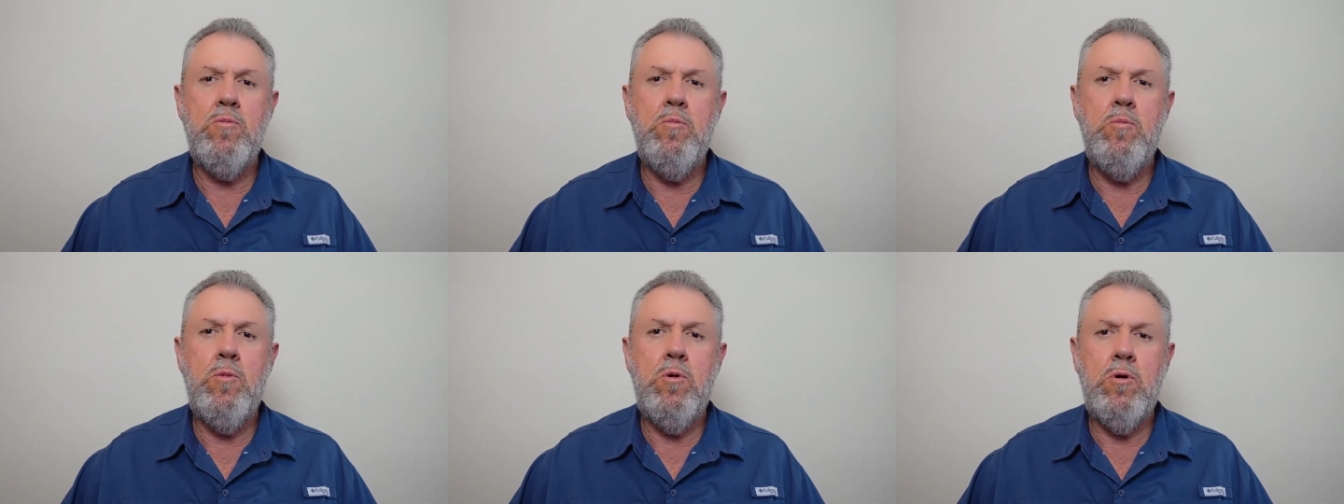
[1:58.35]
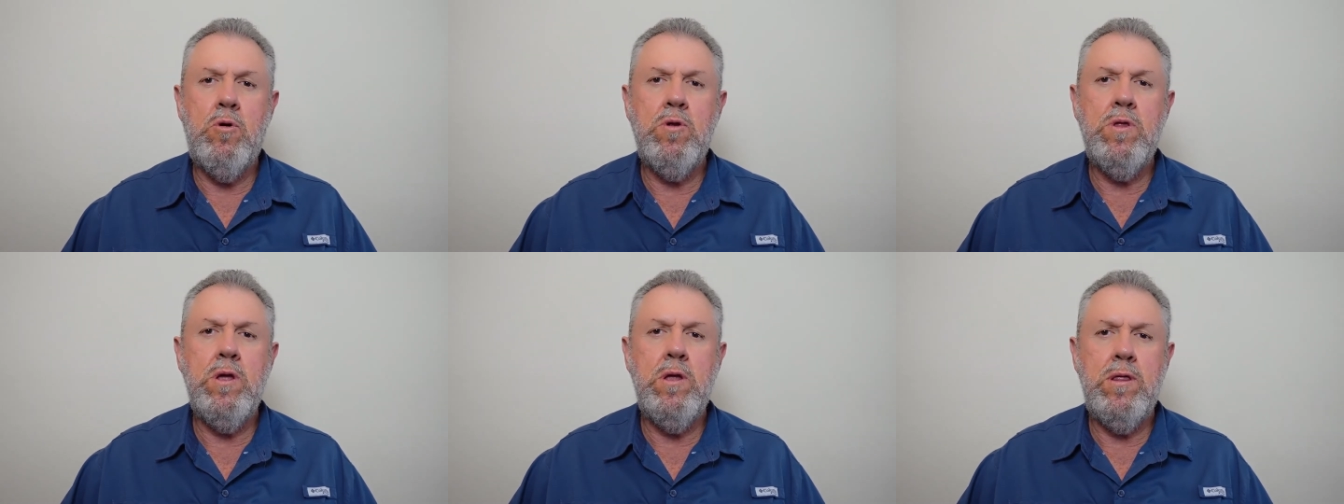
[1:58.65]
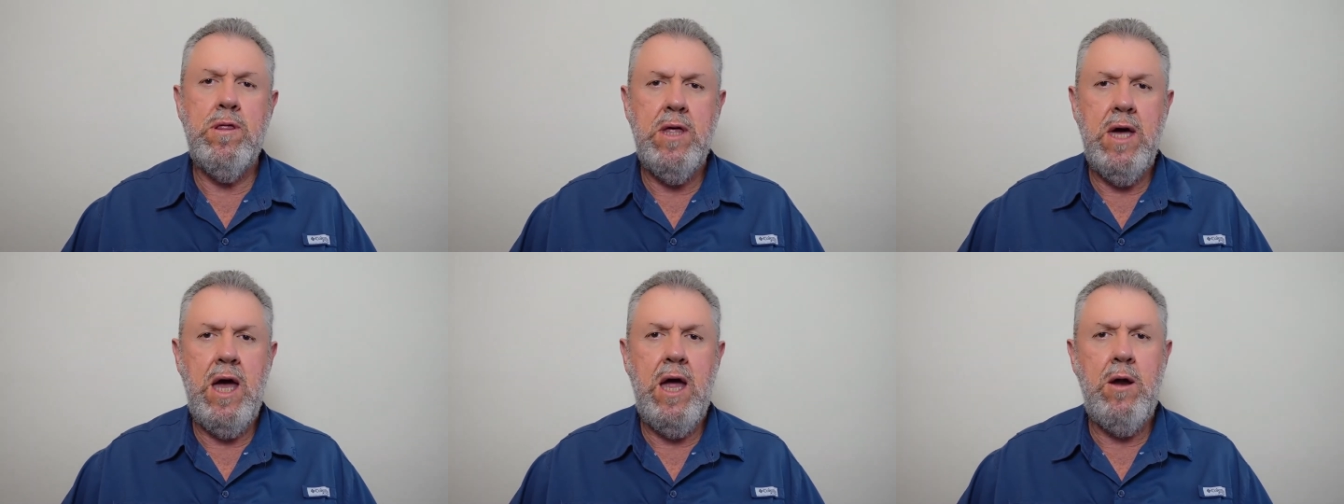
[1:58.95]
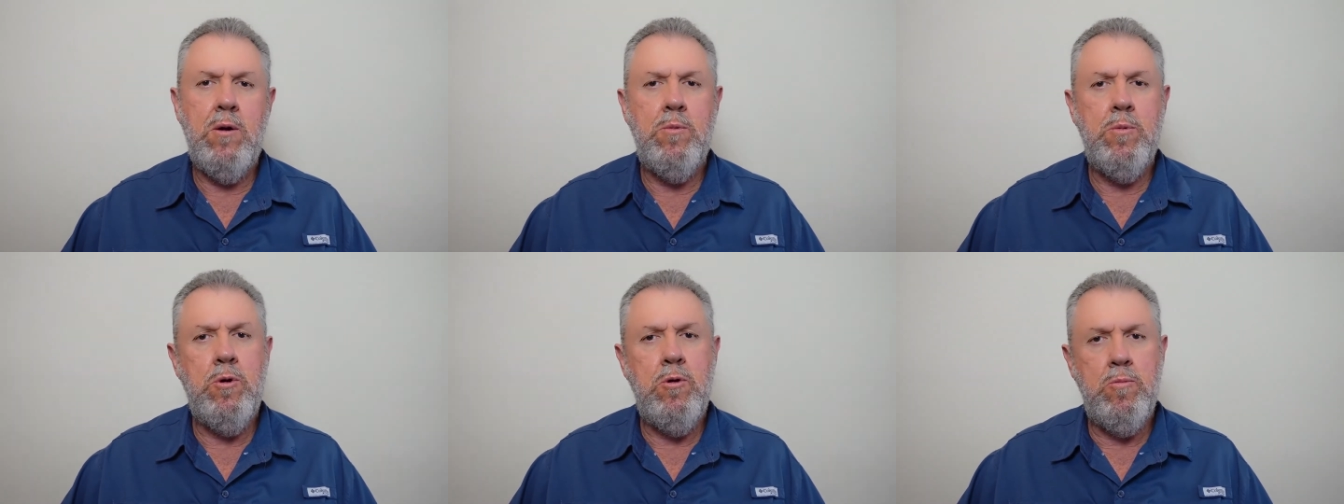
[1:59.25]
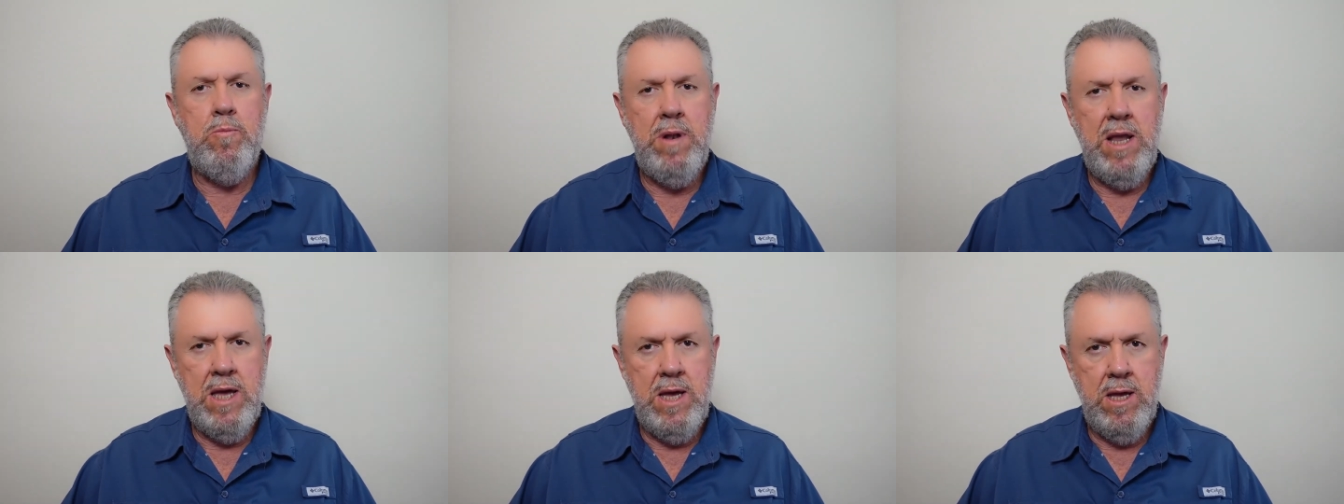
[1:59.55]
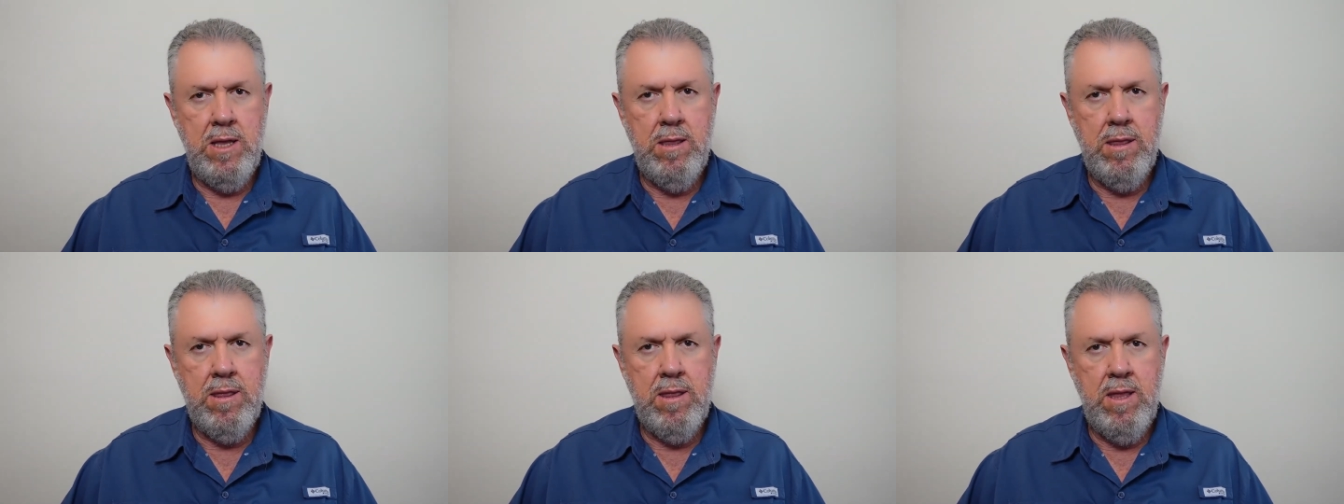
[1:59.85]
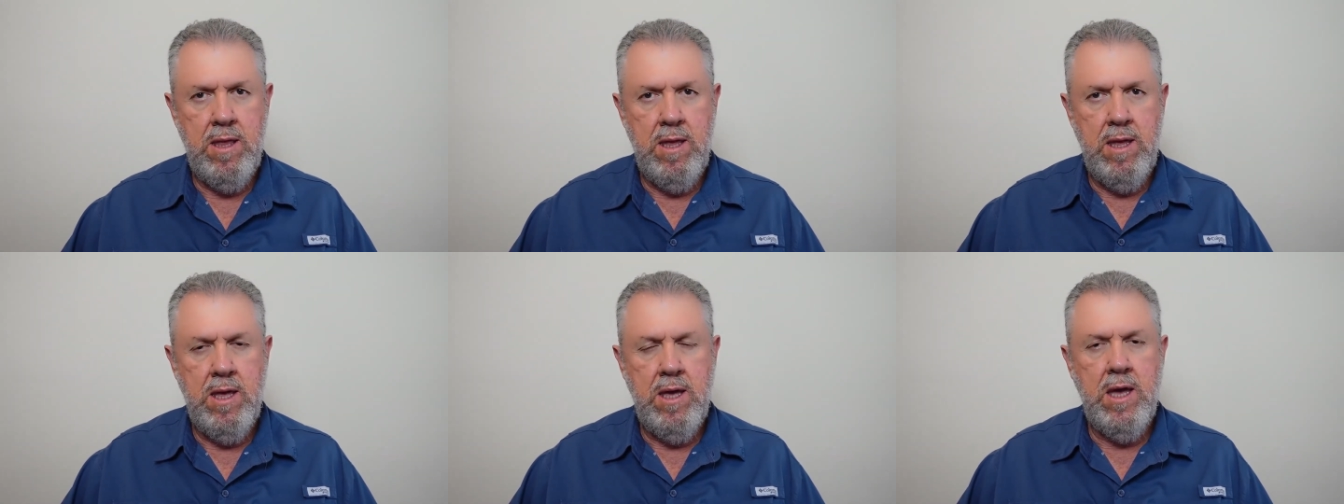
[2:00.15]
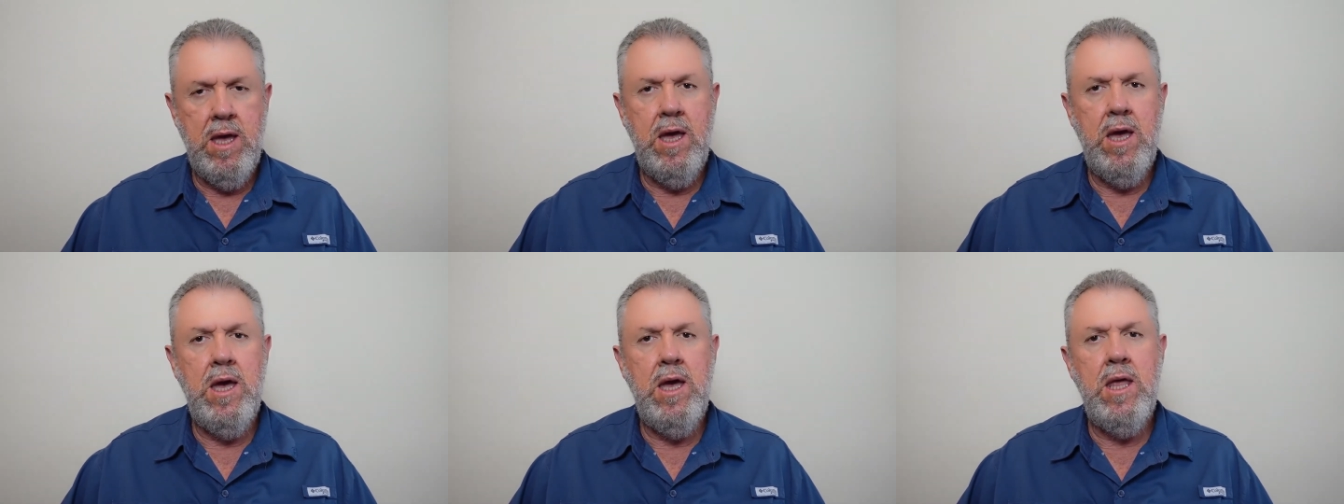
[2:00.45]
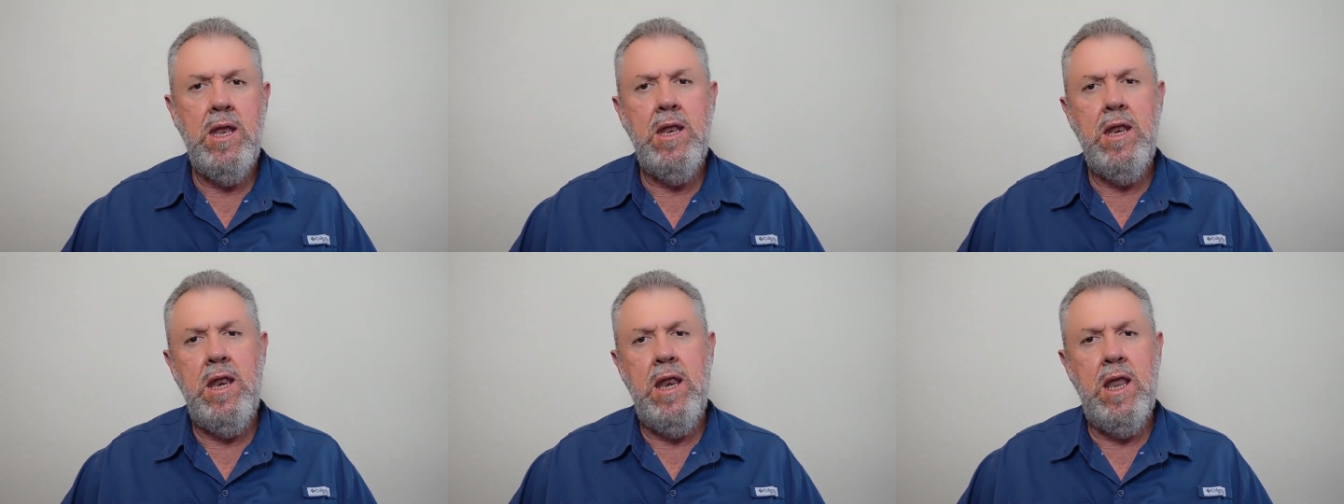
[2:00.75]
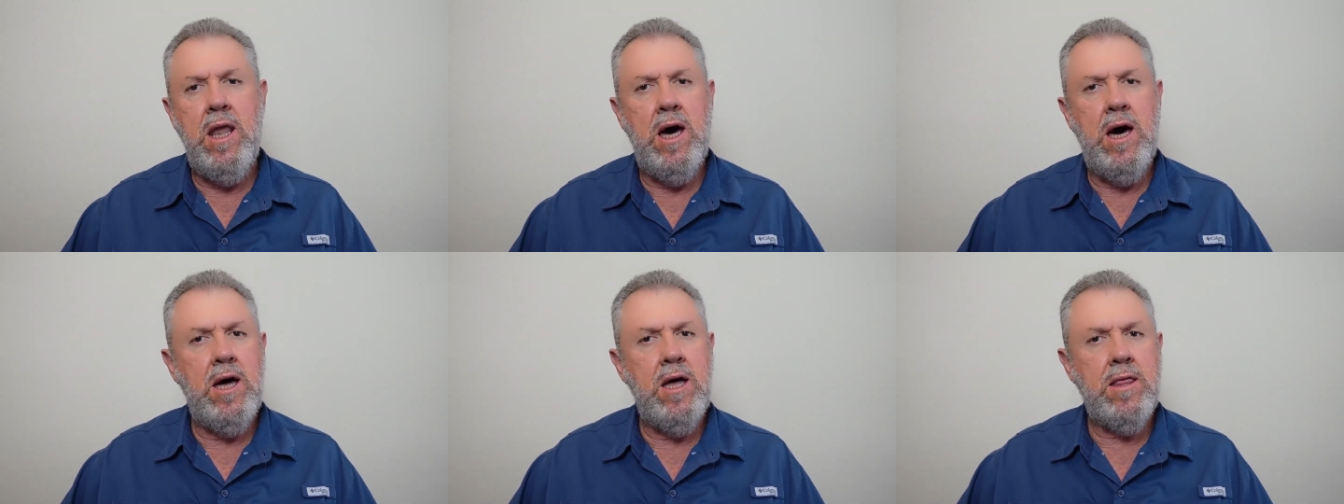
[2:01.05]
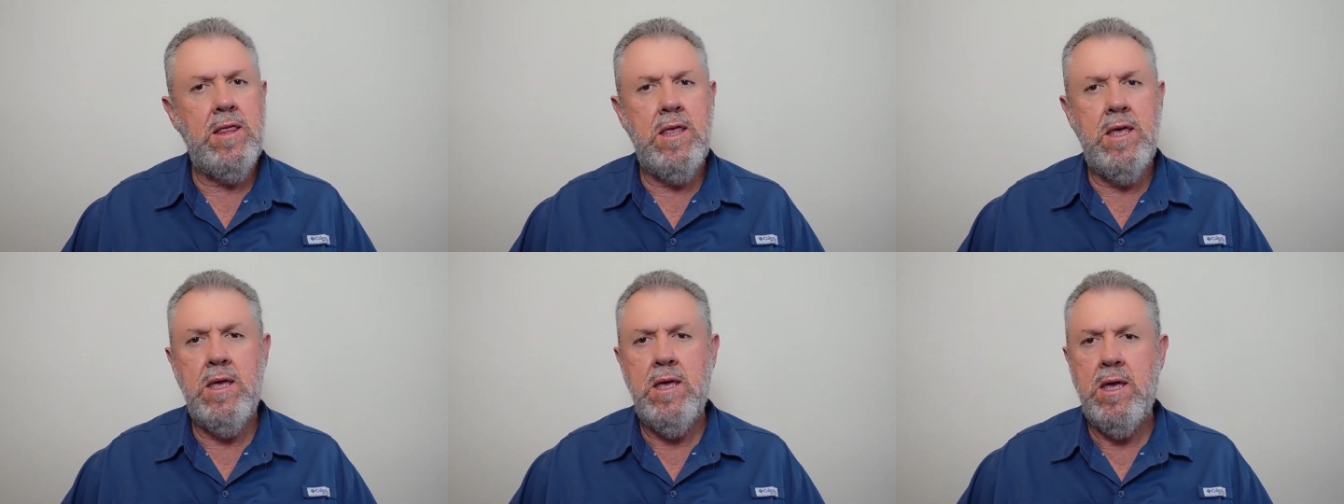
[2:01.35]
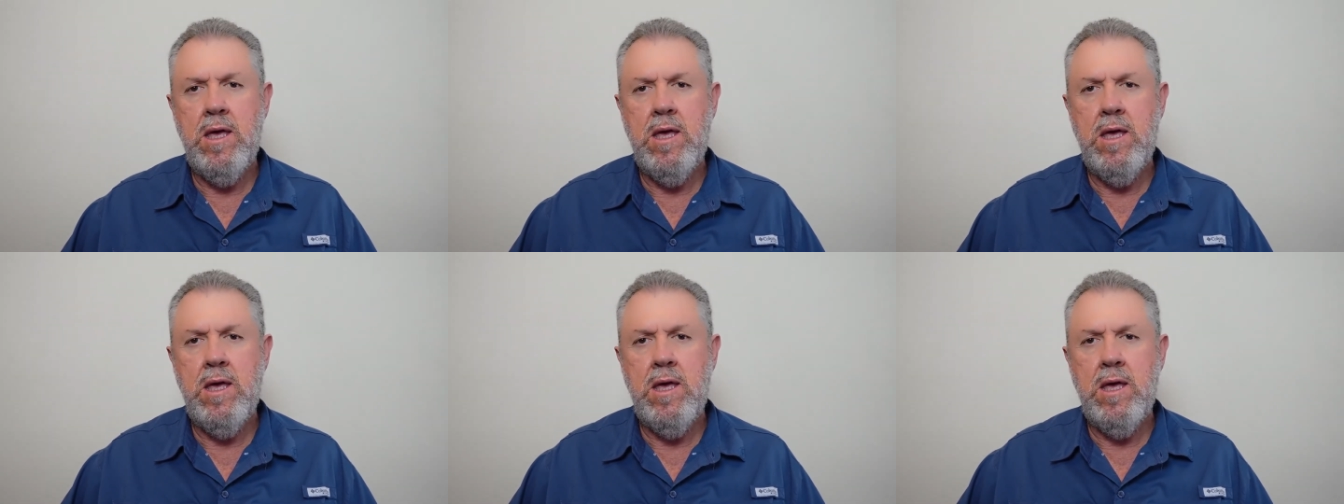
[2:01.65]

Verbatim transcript: more desirable plants and not